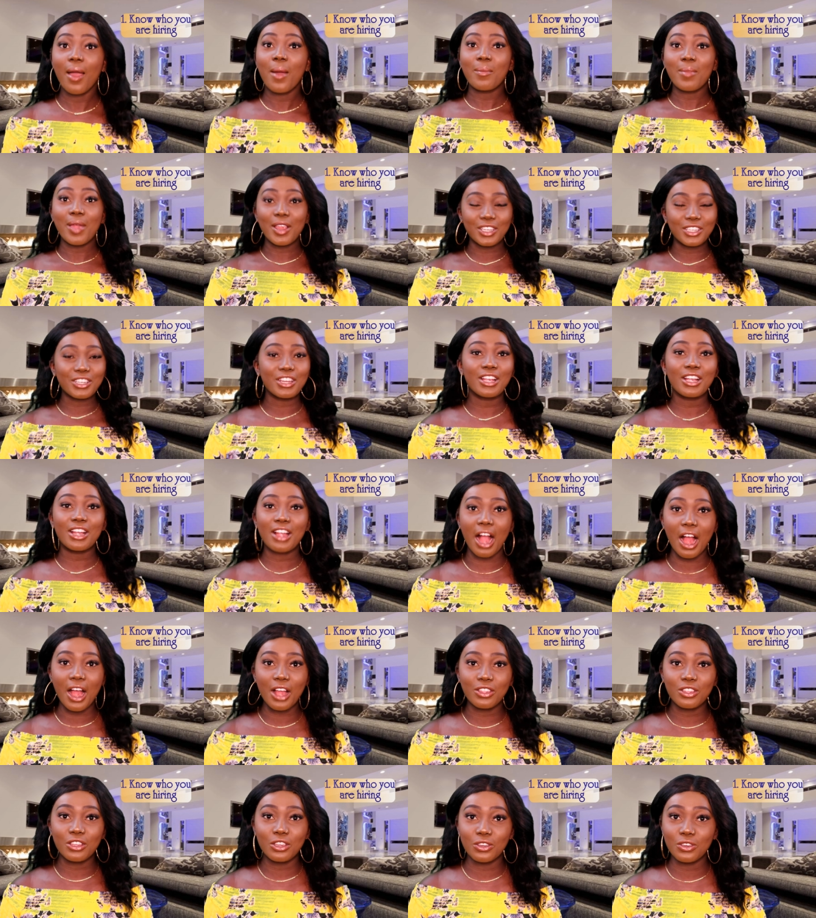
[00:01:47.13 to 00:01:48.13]
Make sure
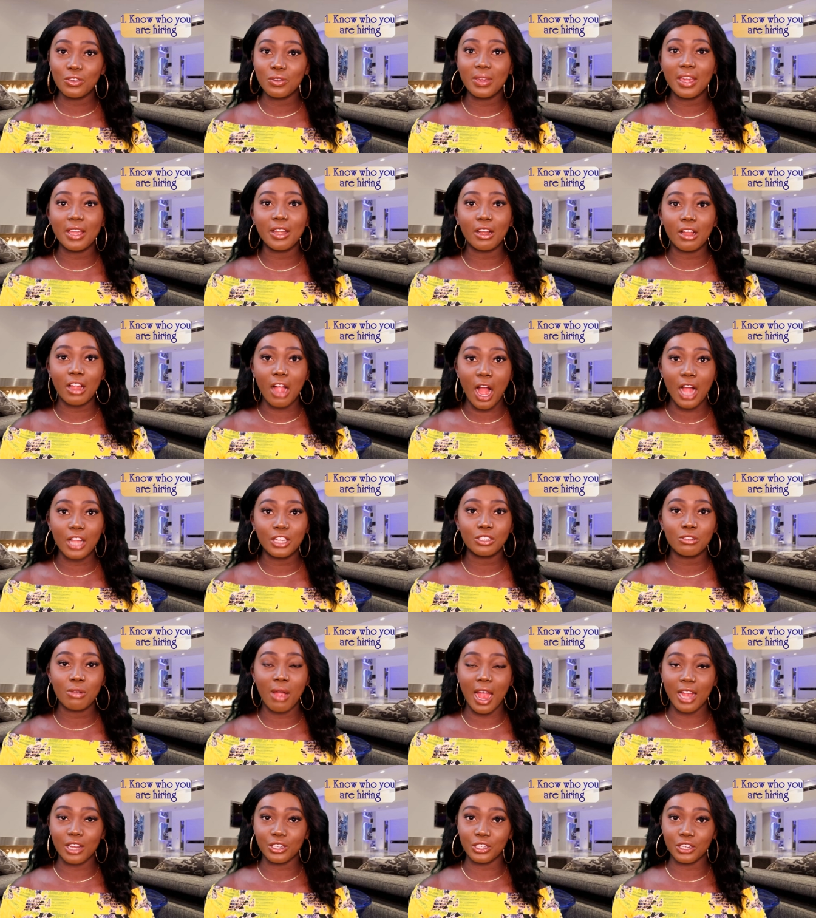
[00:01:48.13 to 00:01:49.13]
you get a
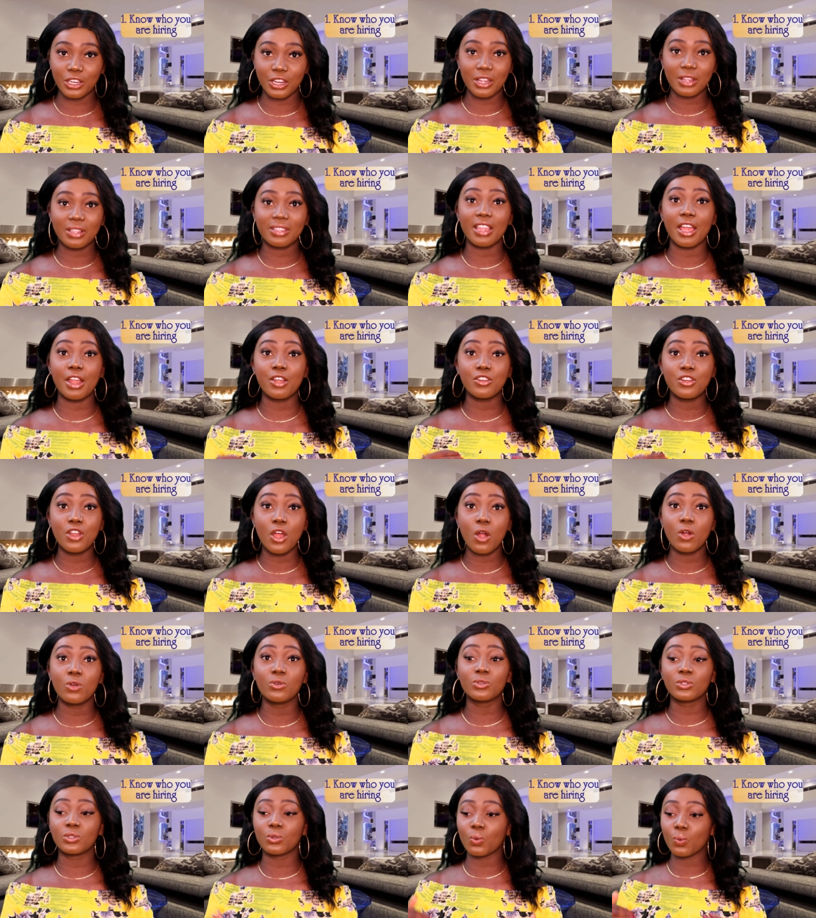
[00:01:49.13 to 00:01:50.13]
contractor that
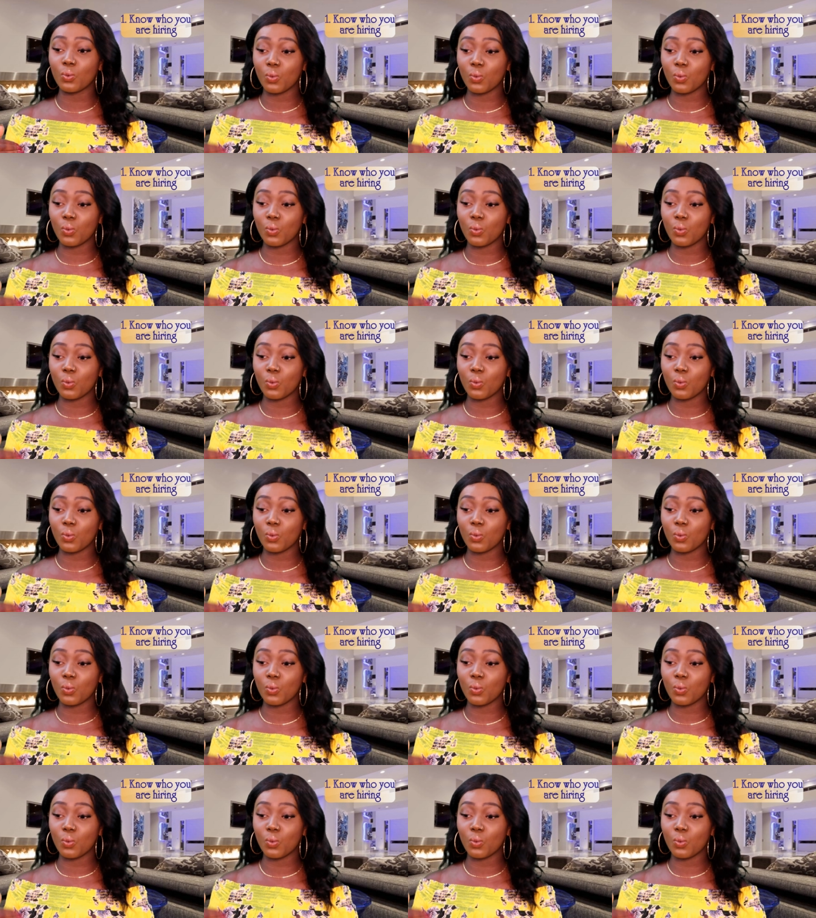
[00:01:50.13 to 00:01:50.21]
knows